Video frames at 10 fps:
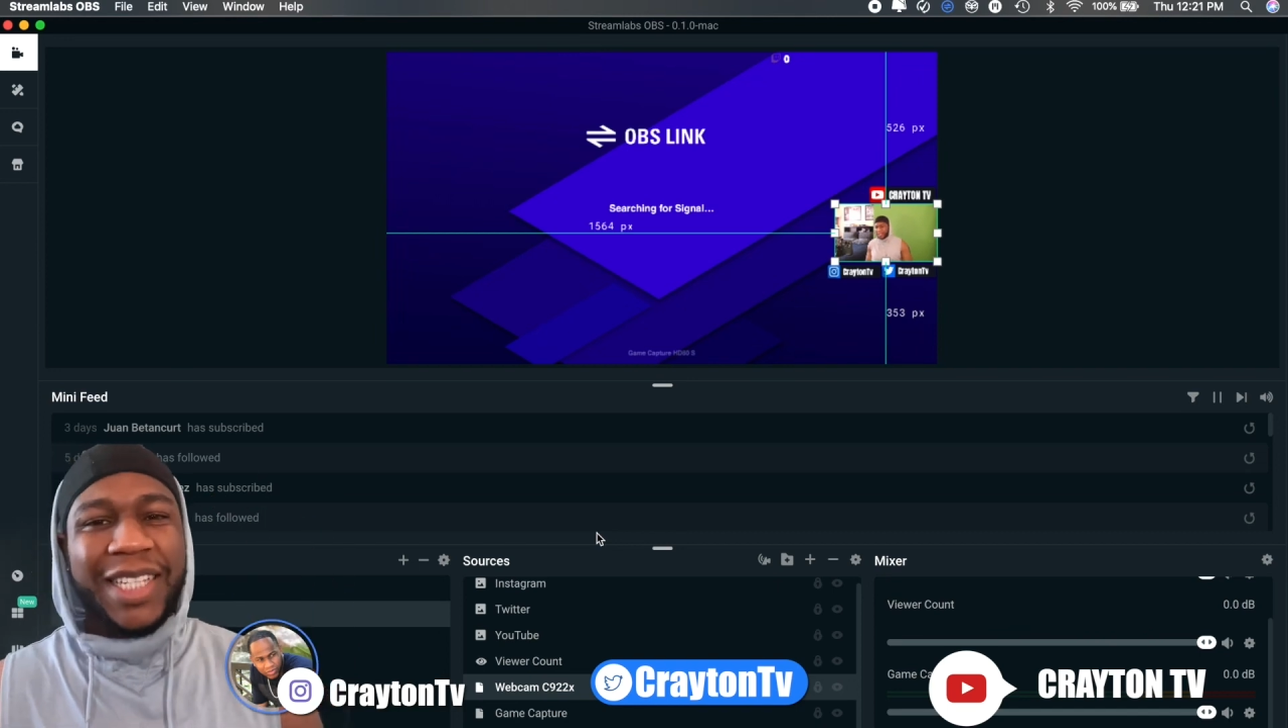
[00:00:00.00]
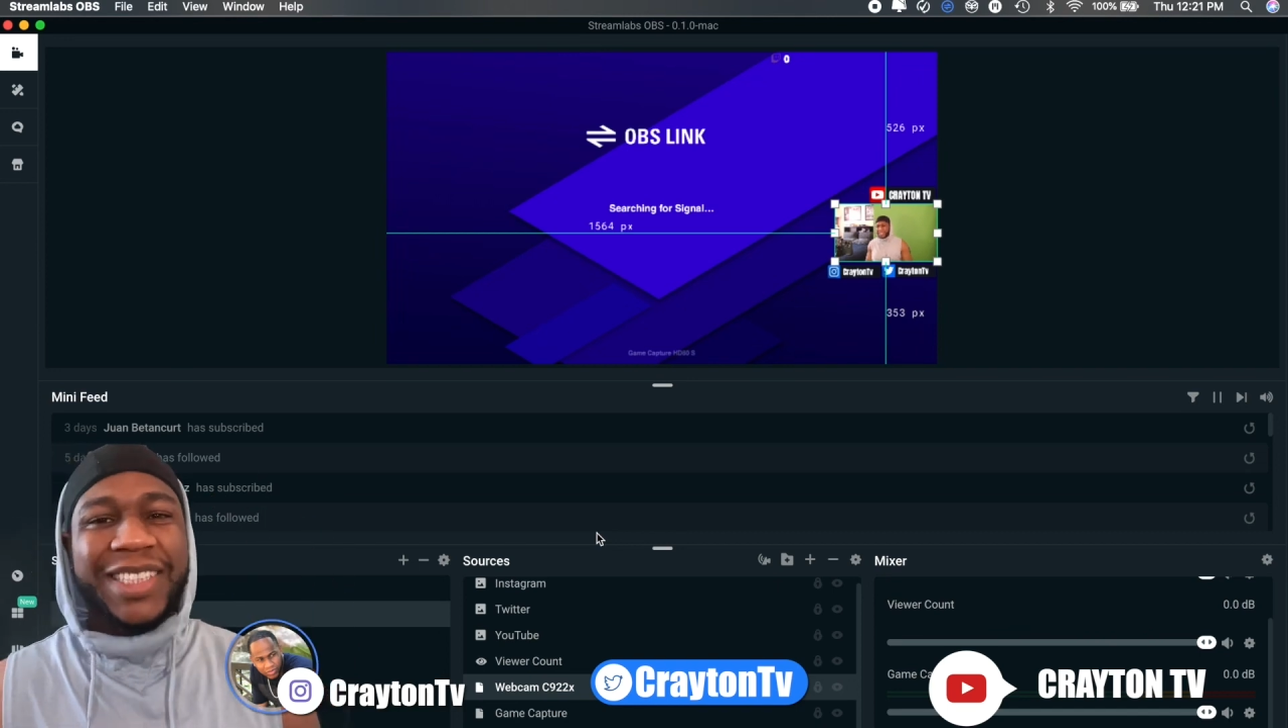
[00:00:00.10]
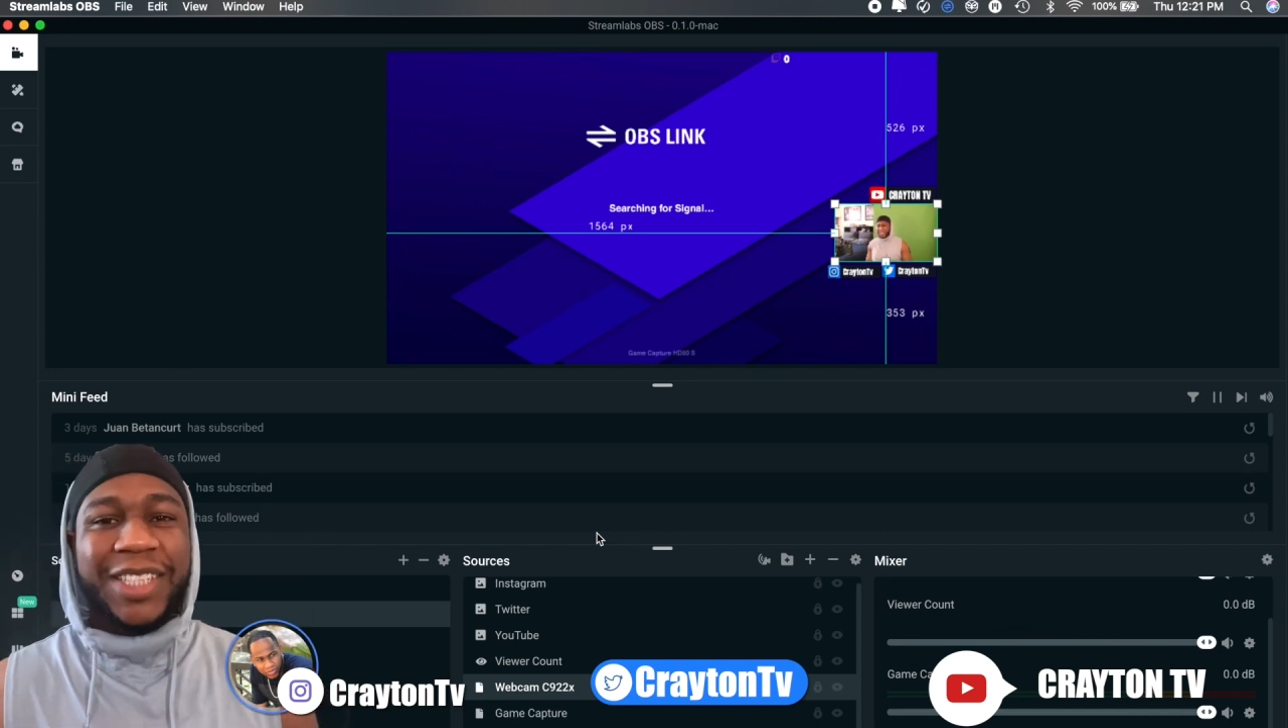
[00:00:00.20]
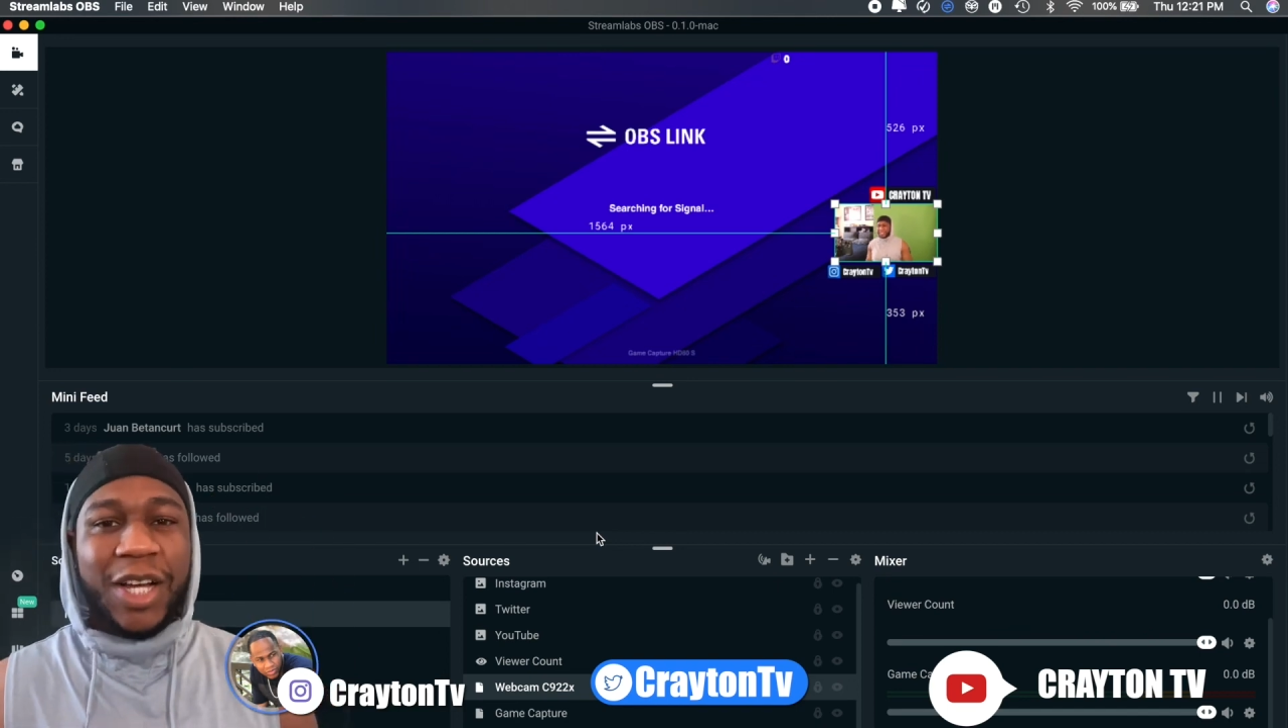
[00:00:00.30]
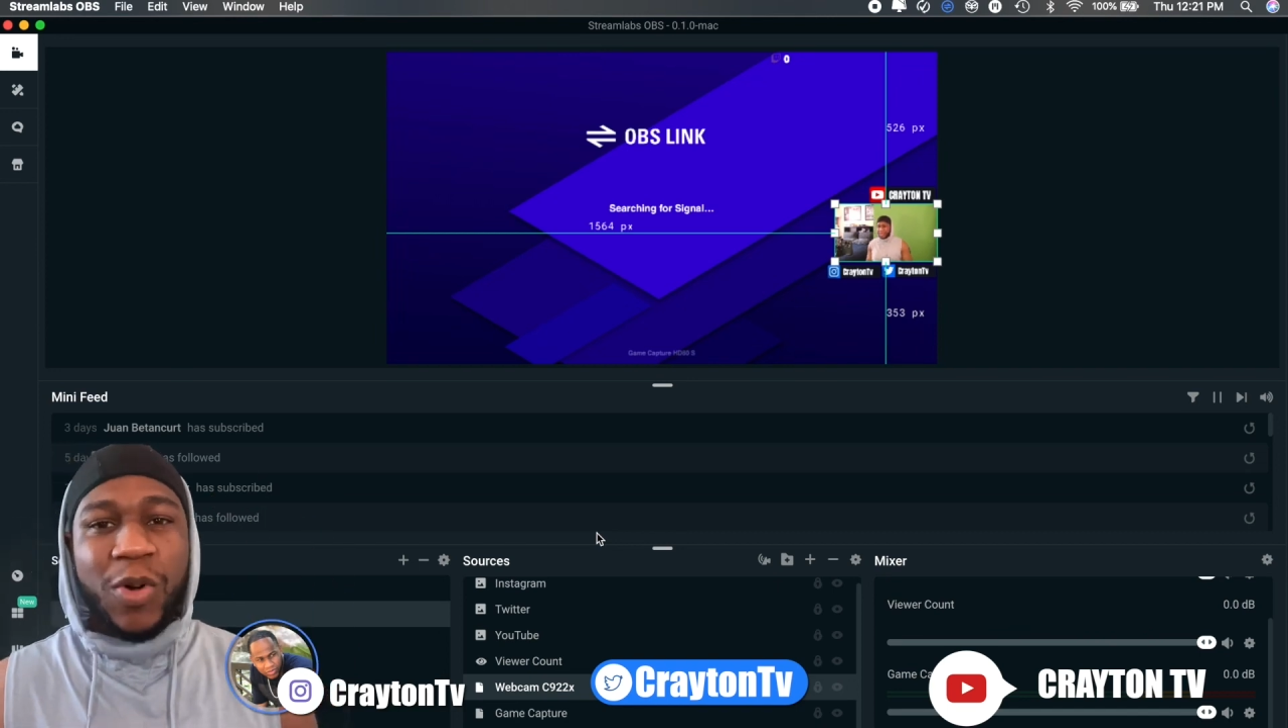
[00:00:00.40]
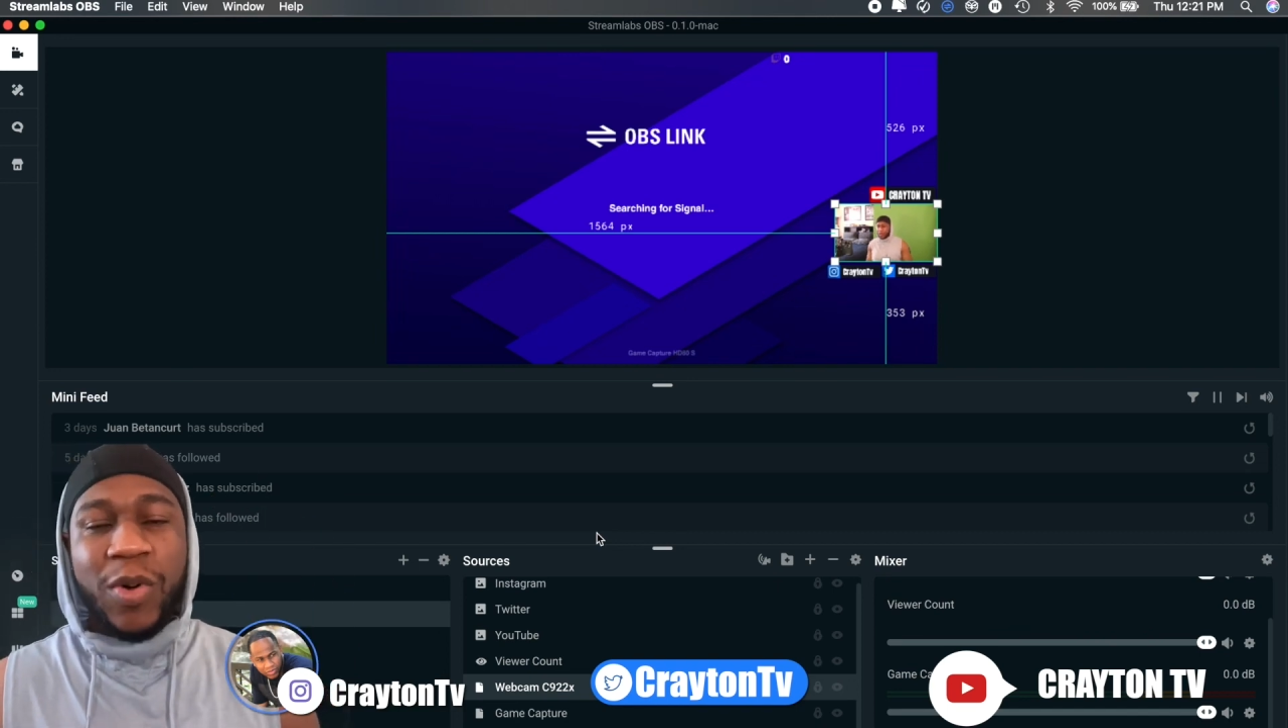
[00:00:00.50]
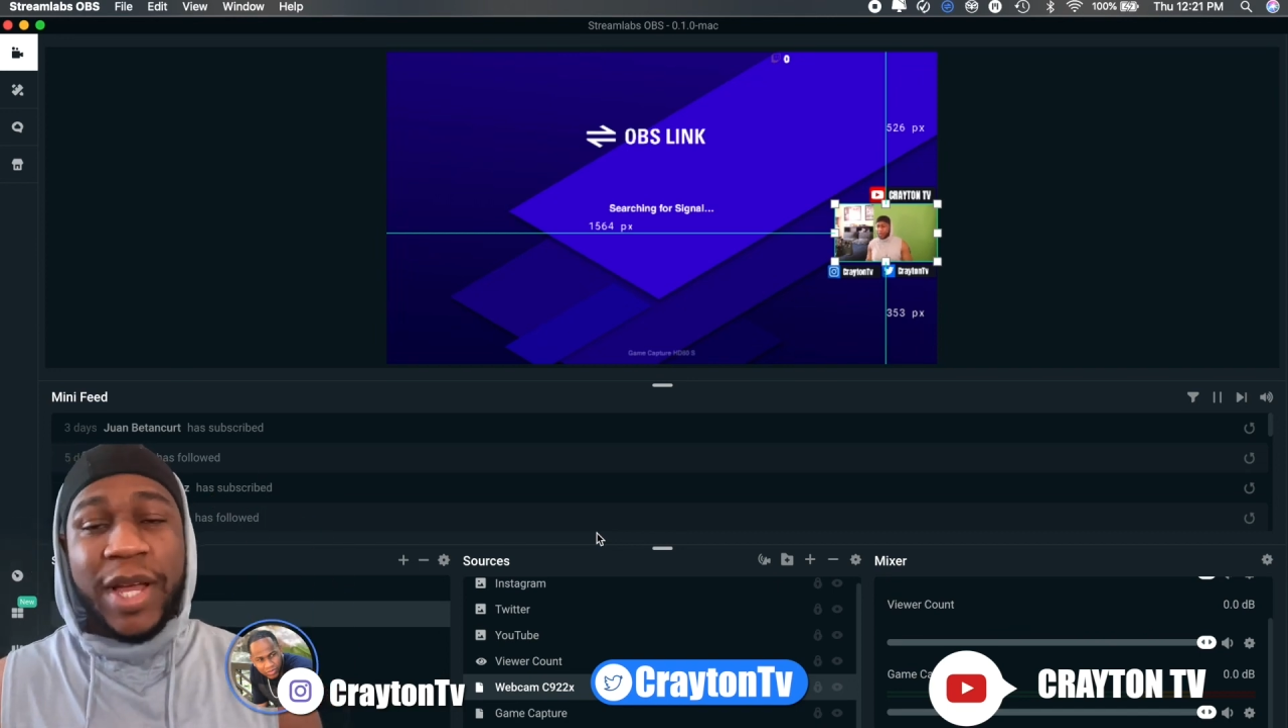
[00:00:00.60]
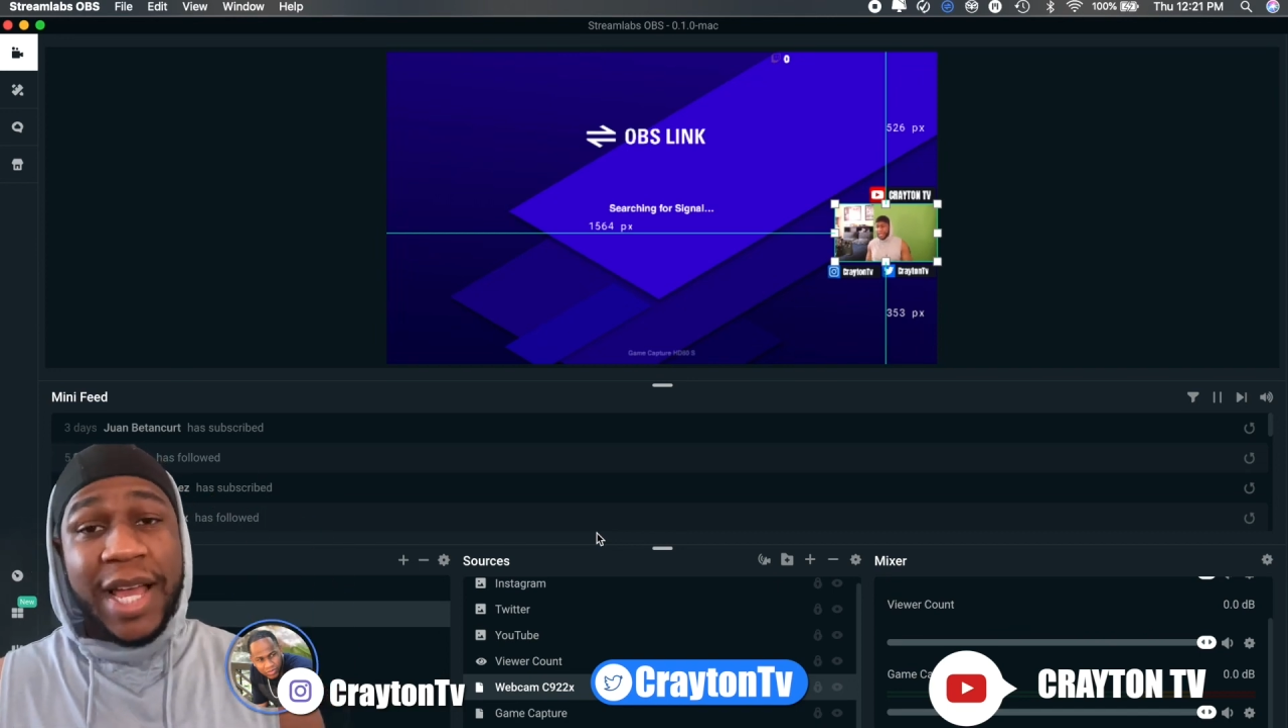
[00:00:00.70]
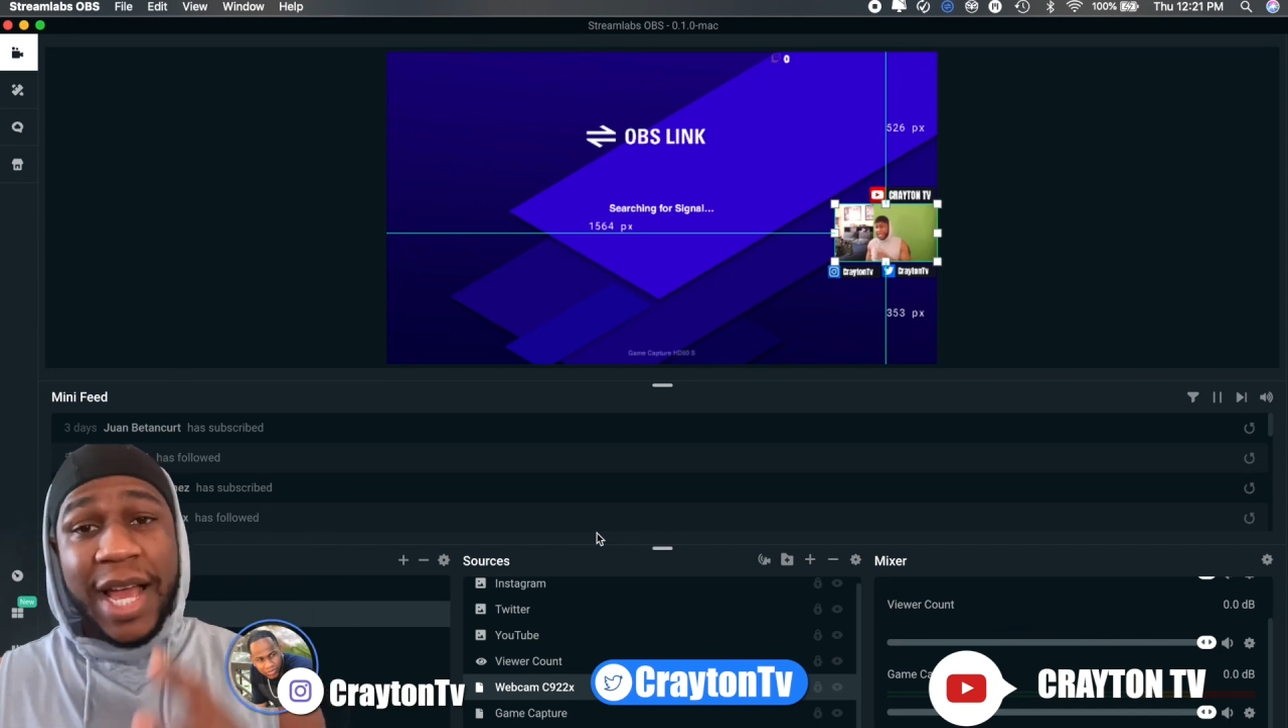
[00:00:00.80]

Let's go.